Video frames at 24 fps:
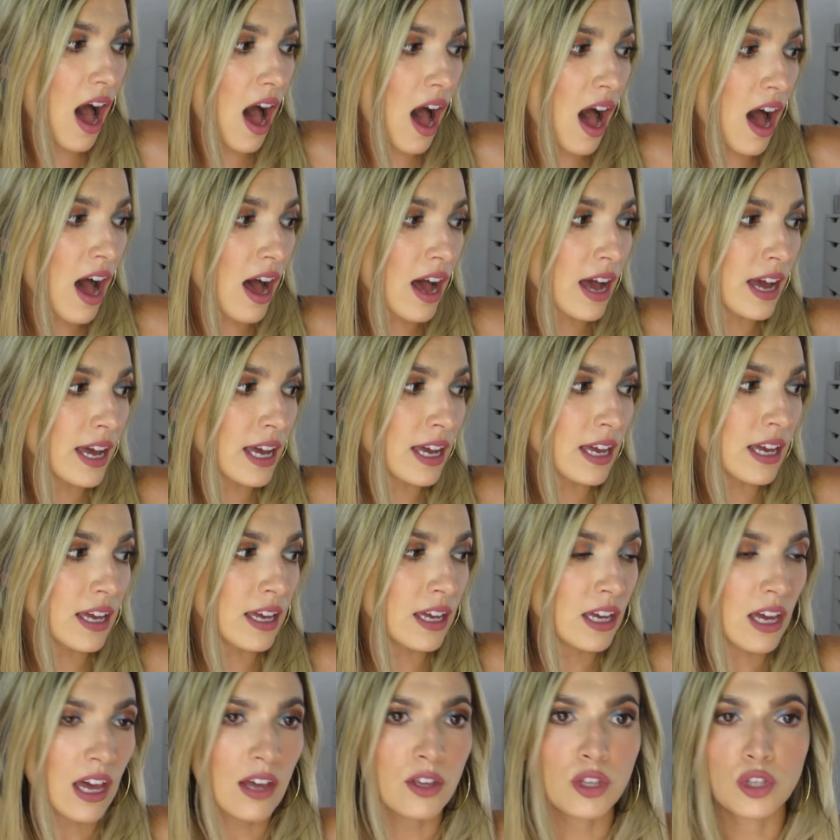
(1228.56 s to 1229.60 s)

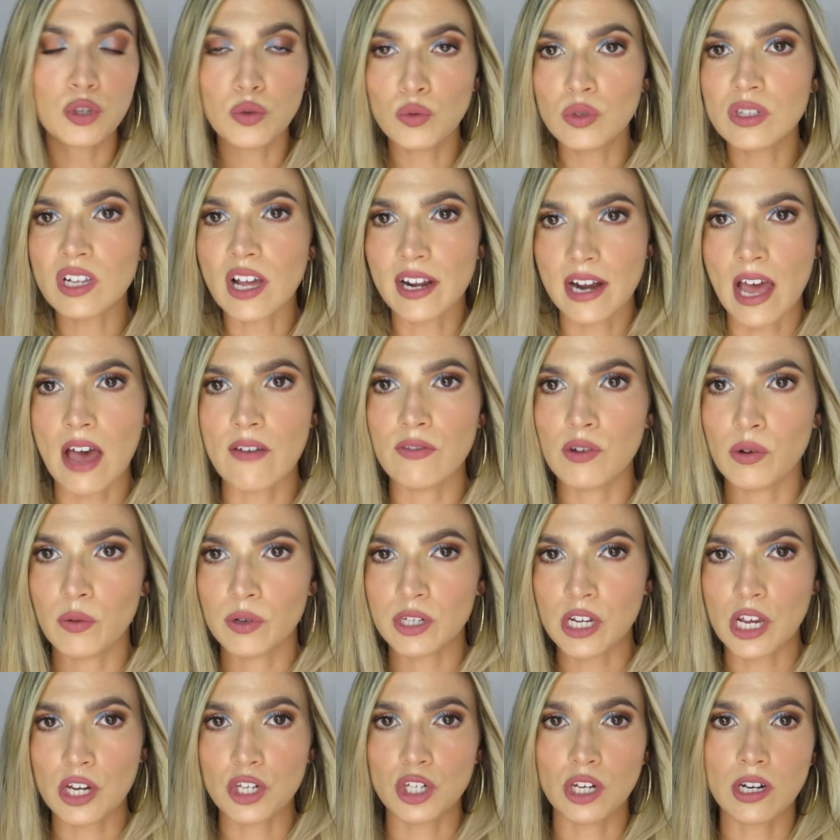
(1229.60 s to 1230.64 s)
I use on heavy
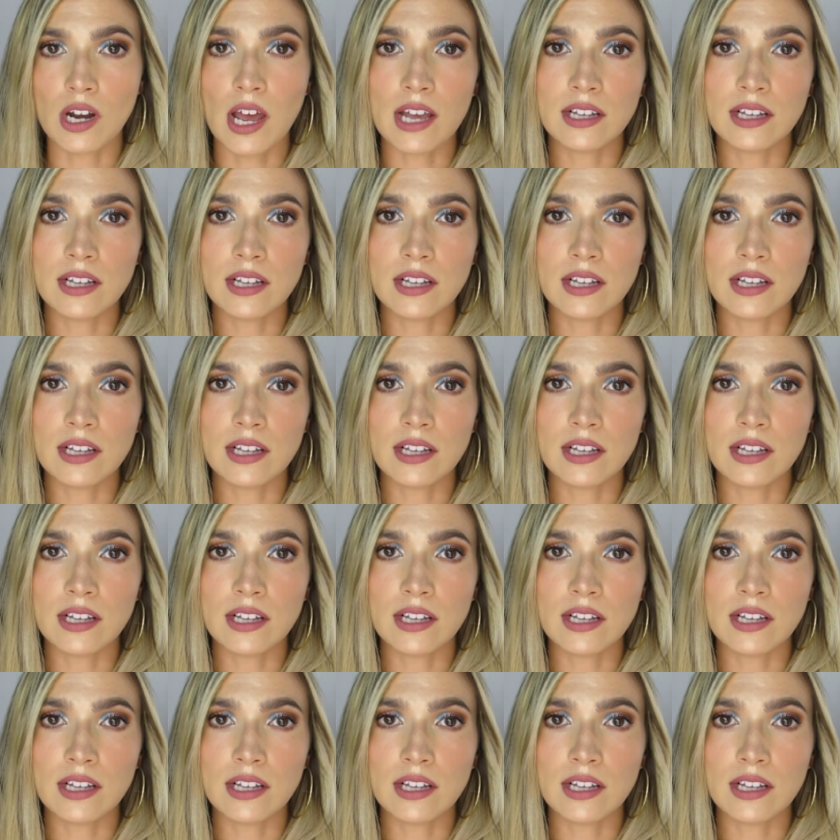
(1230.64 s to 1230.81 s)
rotation.